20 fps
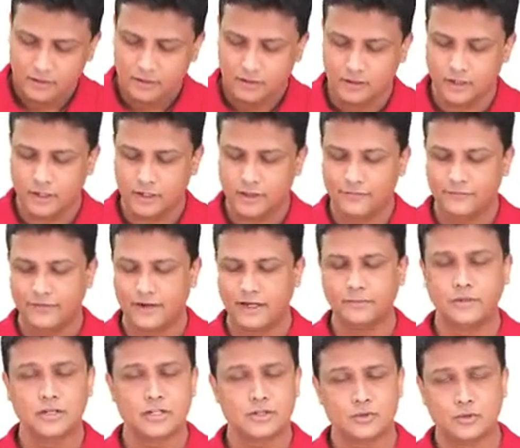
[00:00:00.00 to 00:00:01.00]
They are the
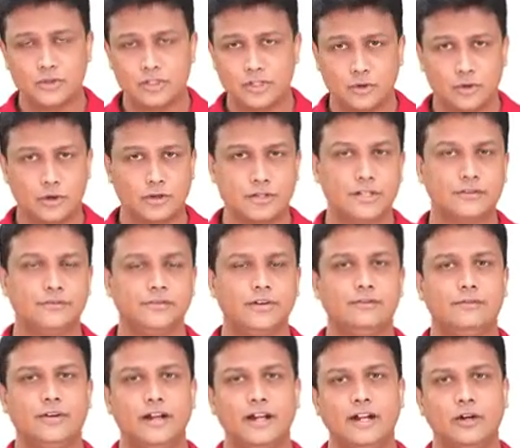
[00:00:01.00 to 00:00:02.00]
fibers which are crossing
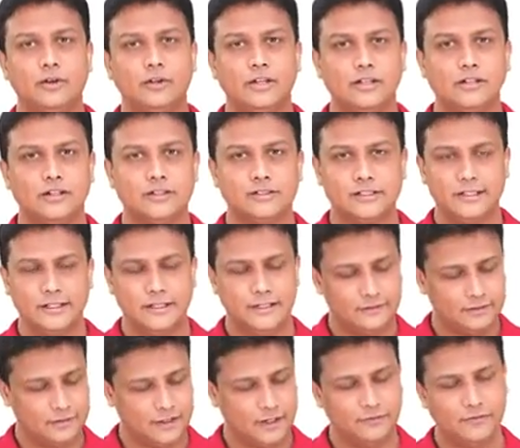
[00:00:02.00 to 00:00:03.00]
from one end to the other side
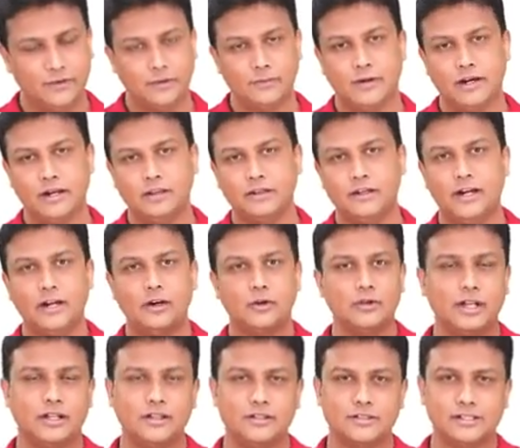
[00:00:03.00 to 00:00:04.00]
and from another end to
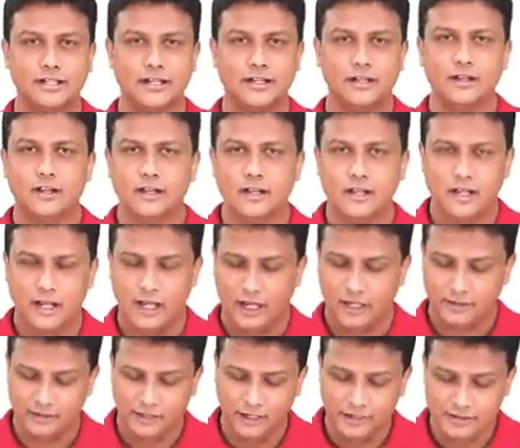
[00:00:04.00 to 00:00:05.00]
the other side,
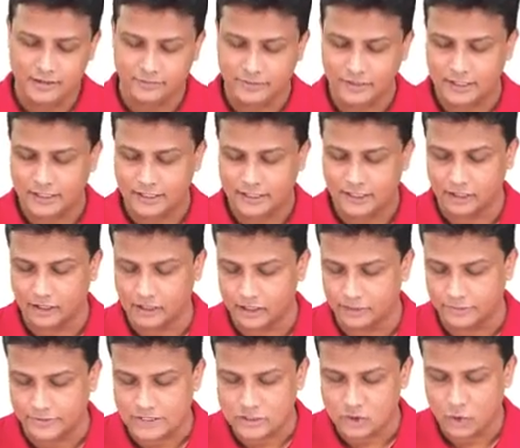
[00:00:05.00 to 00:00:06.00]
and that is appearing like a
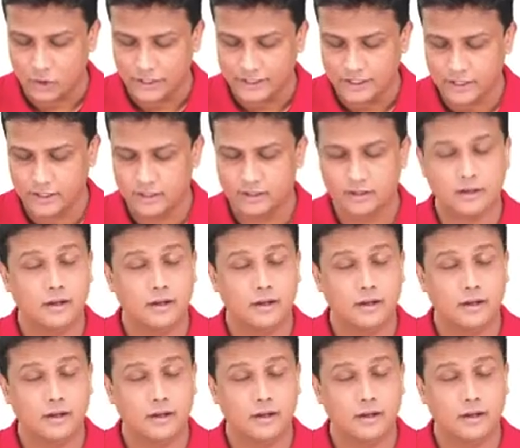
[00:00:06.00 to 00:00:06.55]
trapezoid.